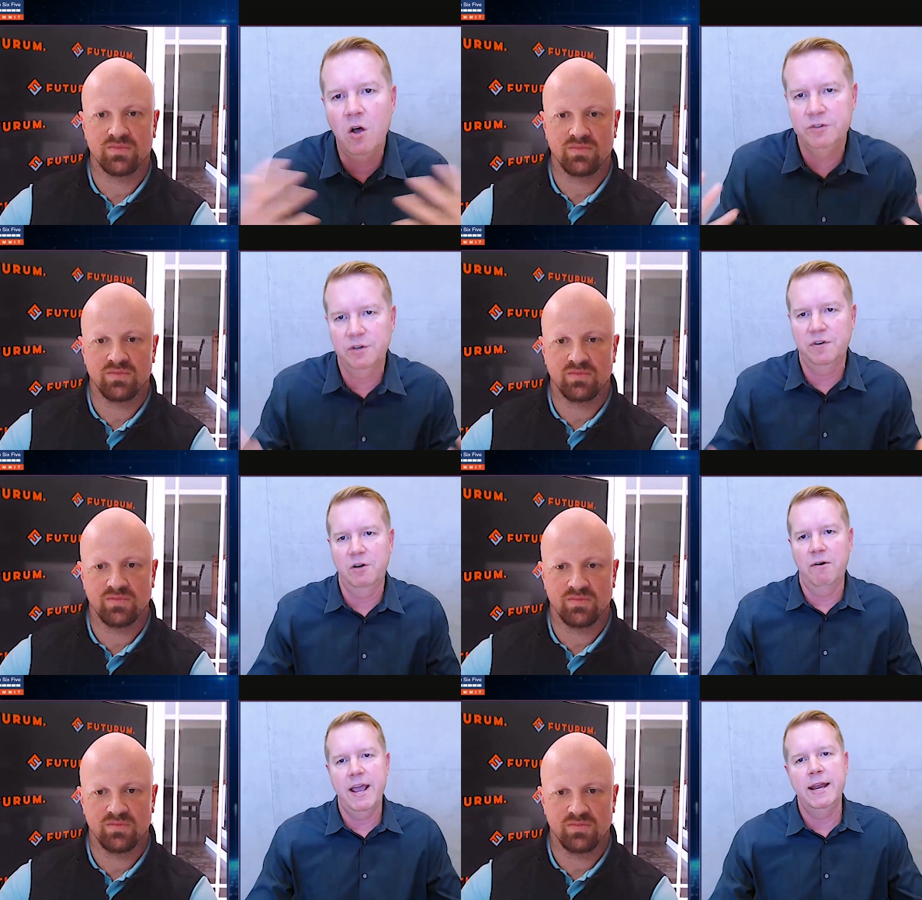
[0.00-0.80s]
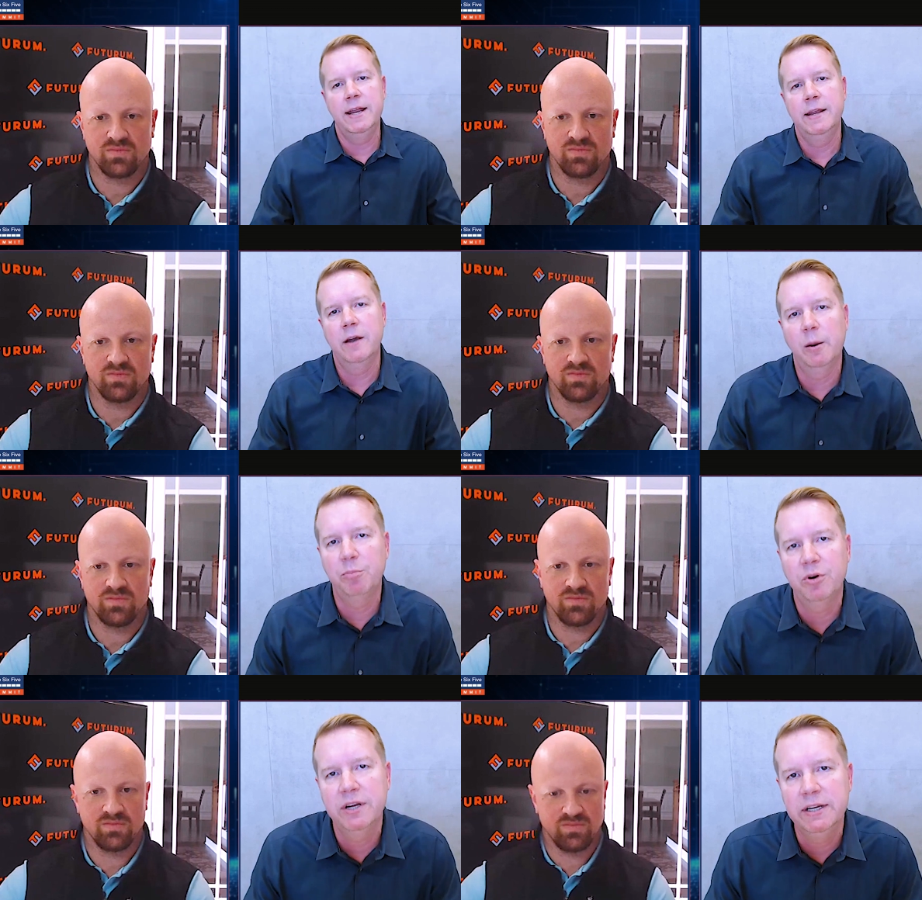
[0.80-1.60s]
Speaker 1: all took for granted in our
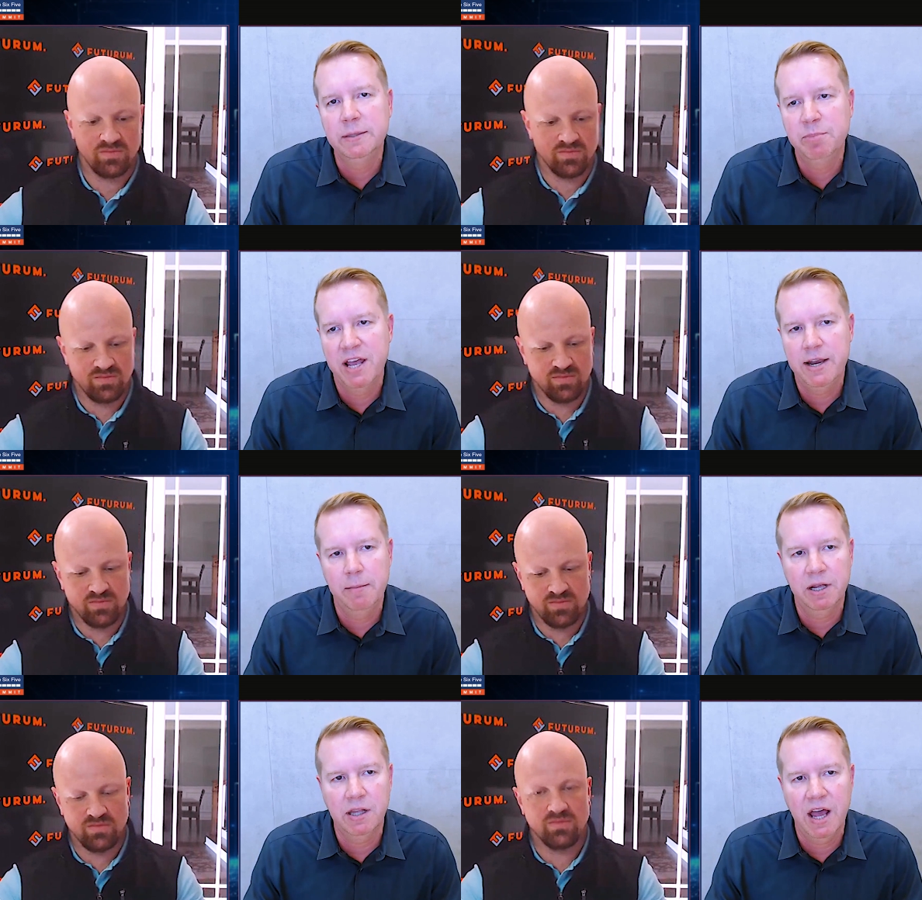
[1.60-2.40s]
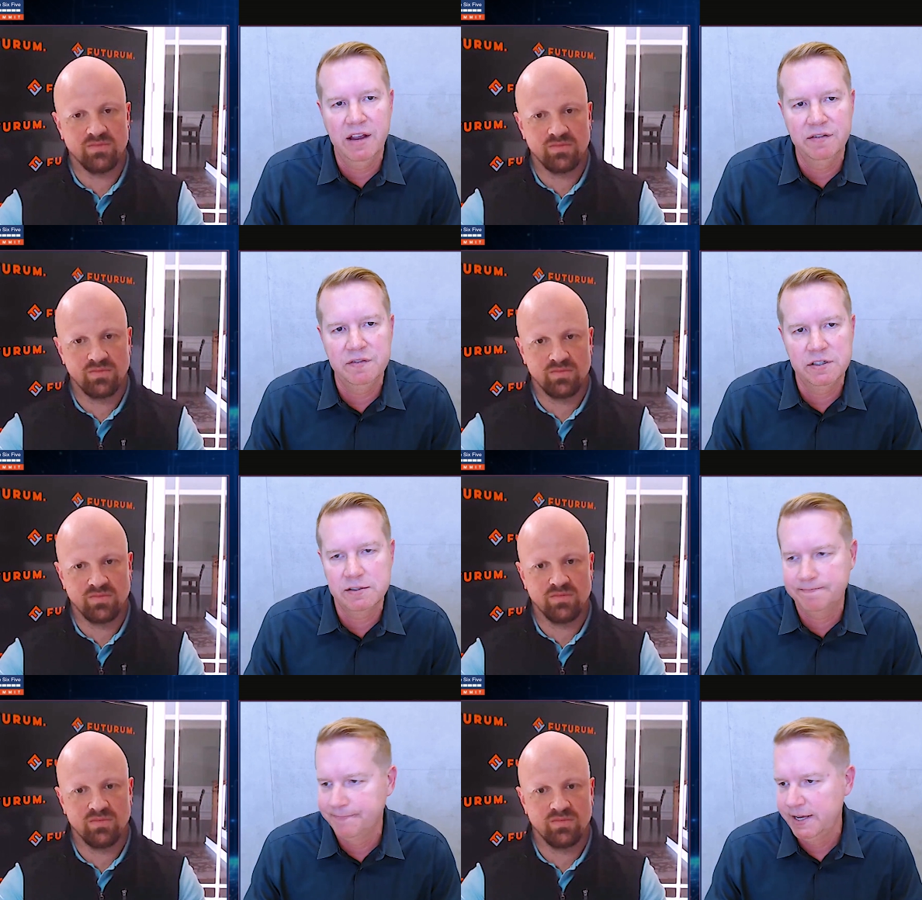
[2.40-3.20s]
pre-pandemic life
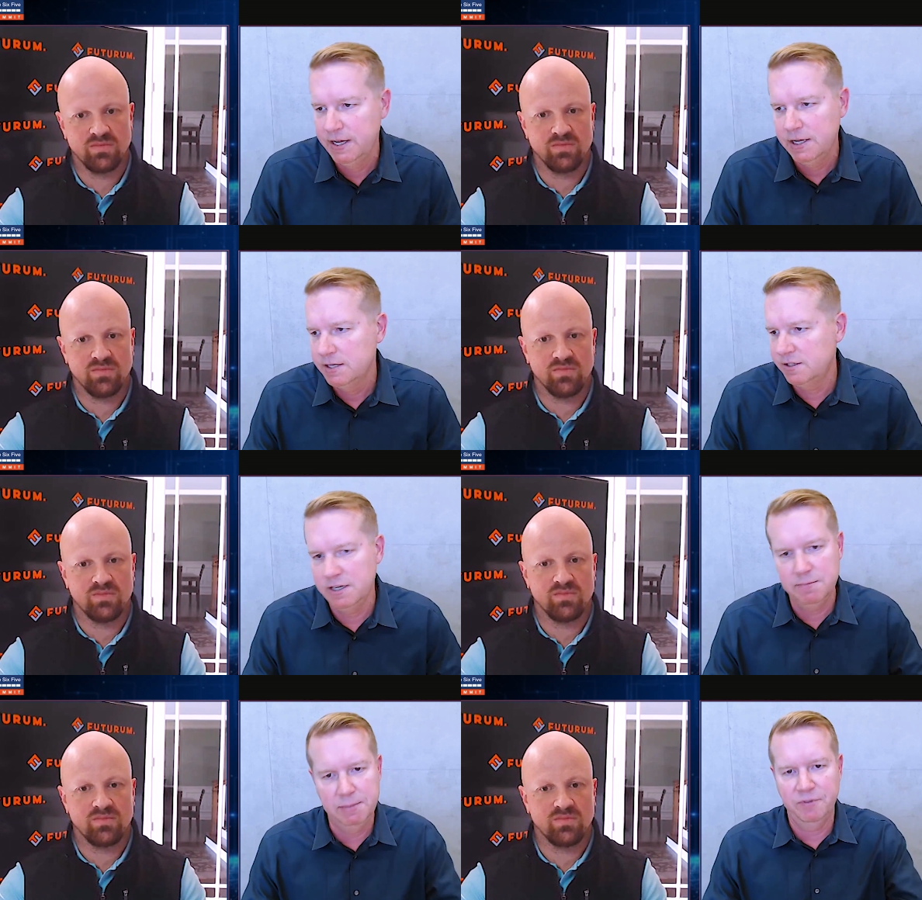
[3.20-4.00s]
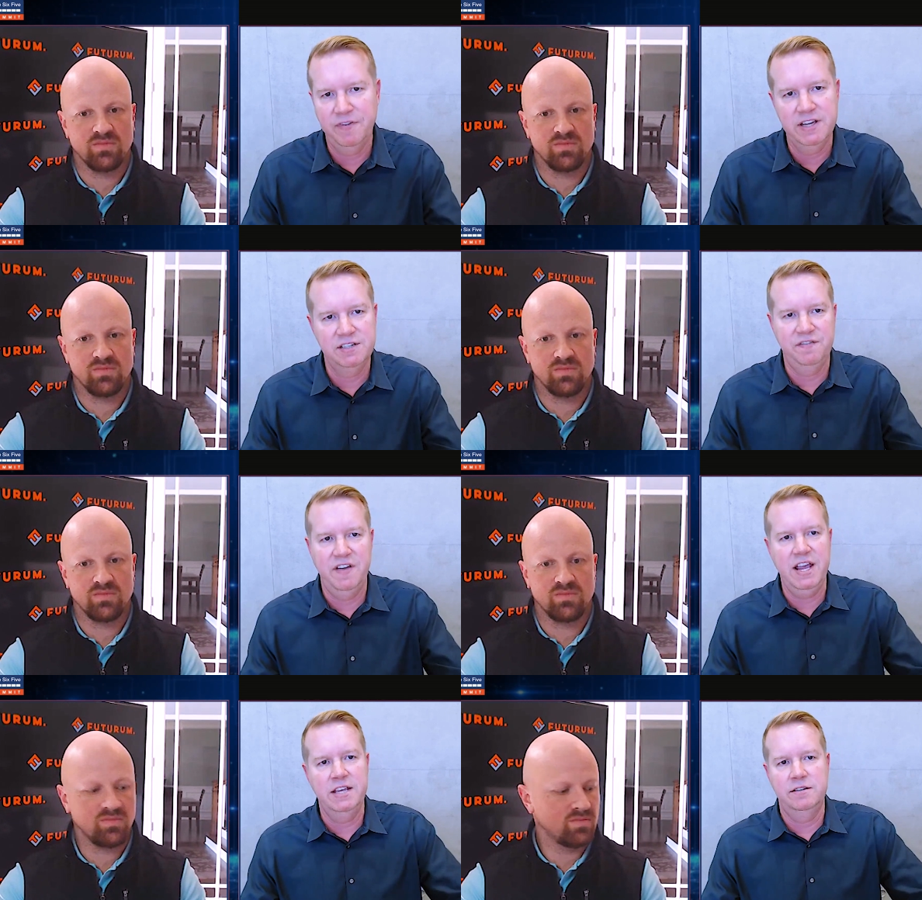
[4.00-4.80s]
just seeing people face to
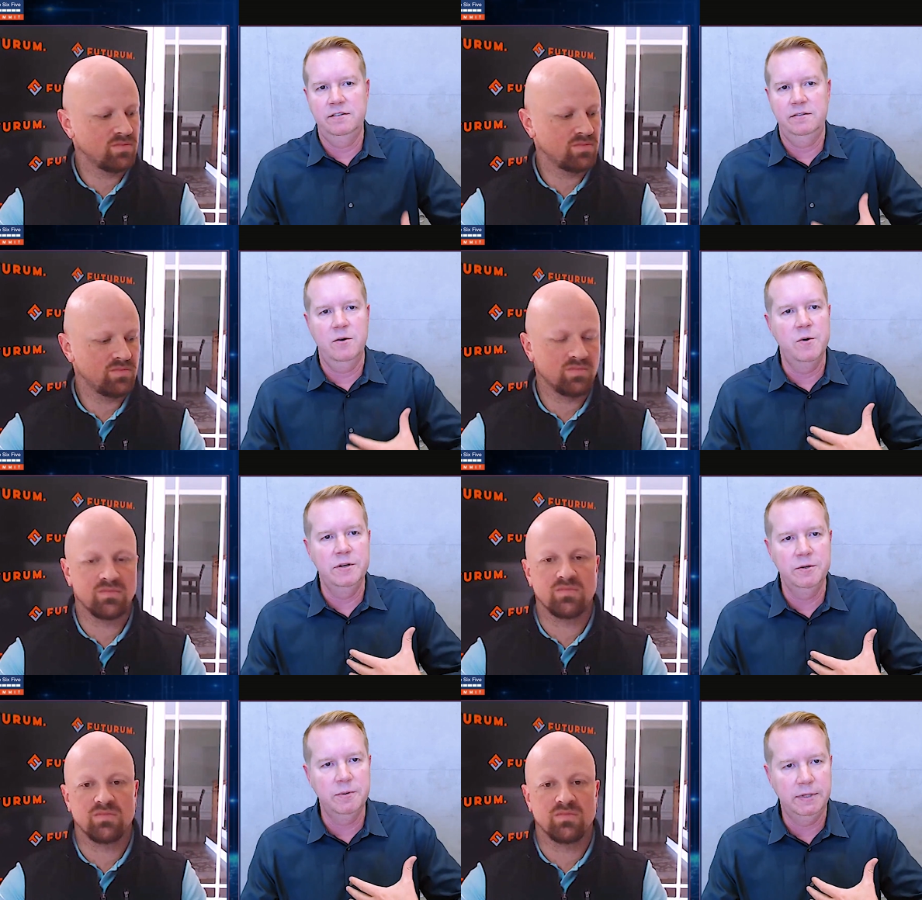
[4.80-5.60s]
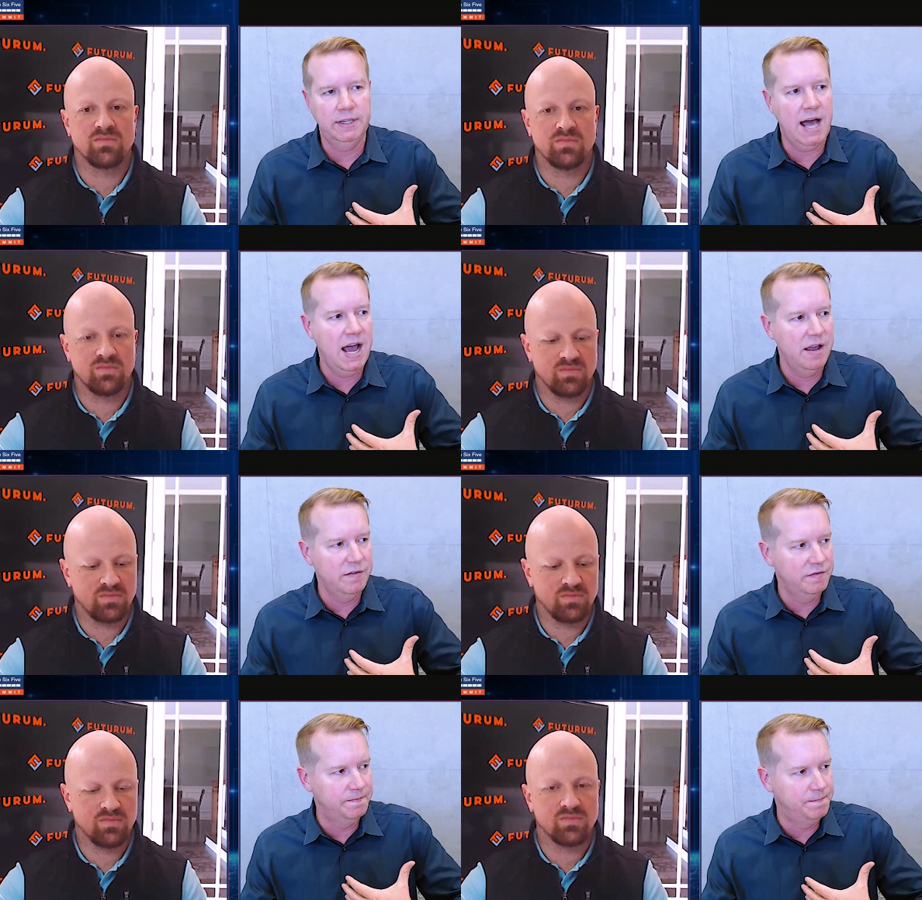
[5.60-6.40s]
face going to a
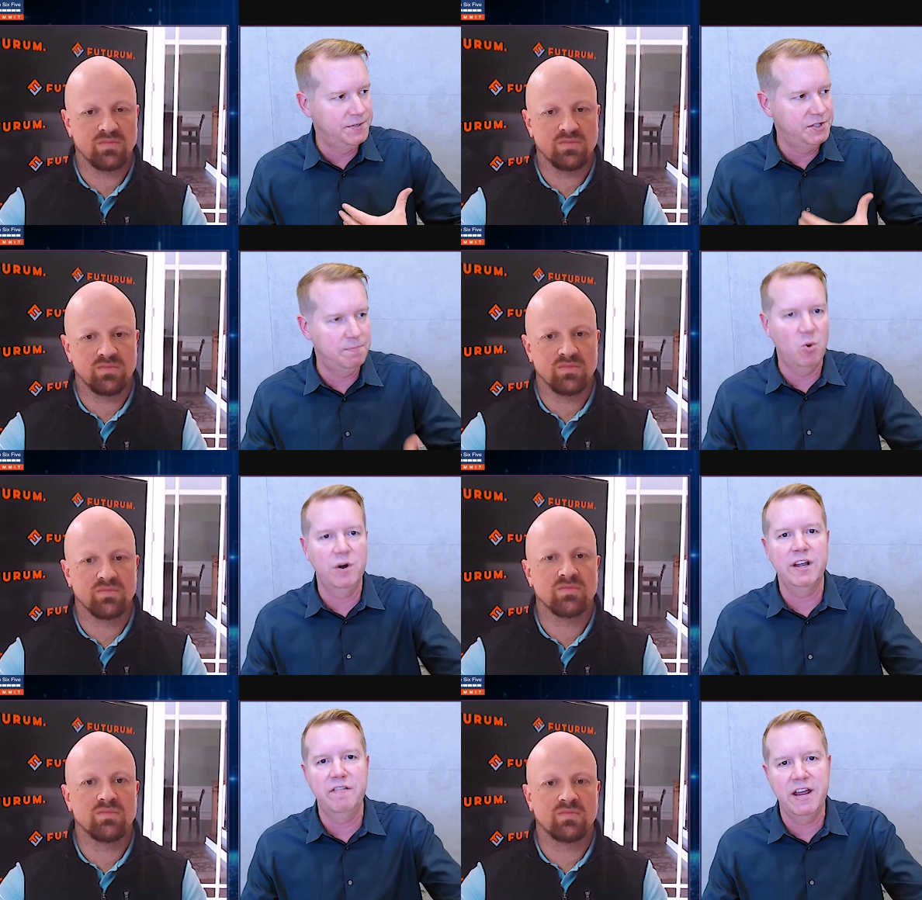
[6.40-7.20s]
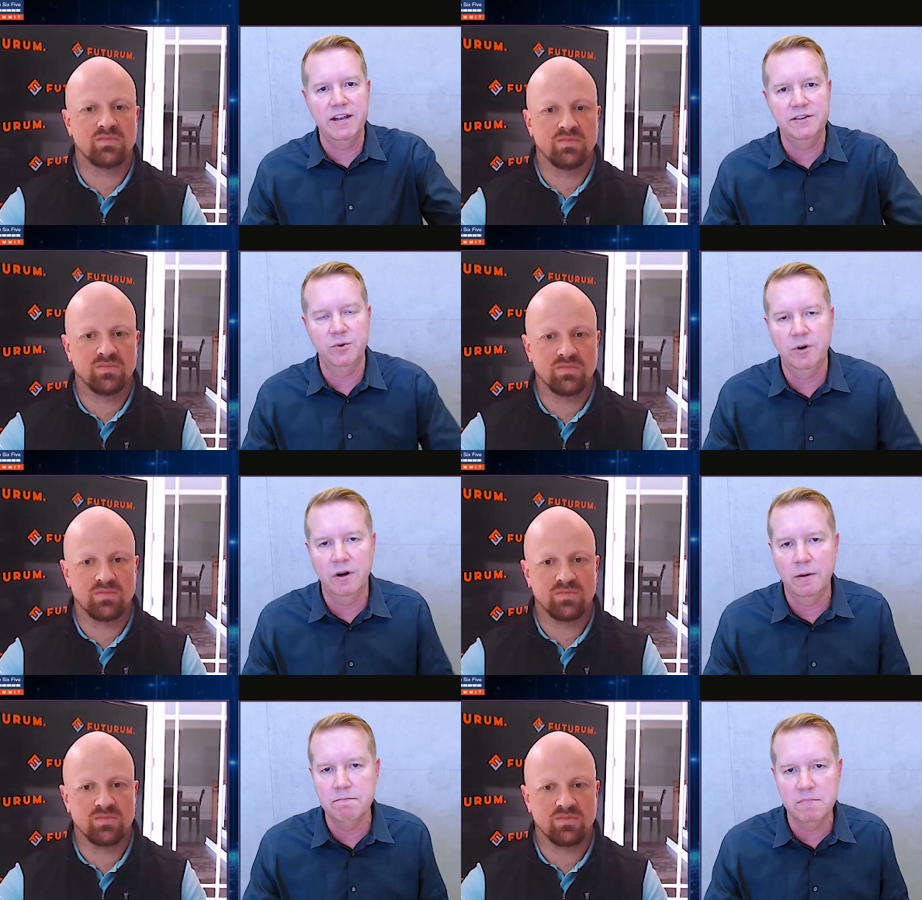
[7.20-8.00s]
live sporting event or a,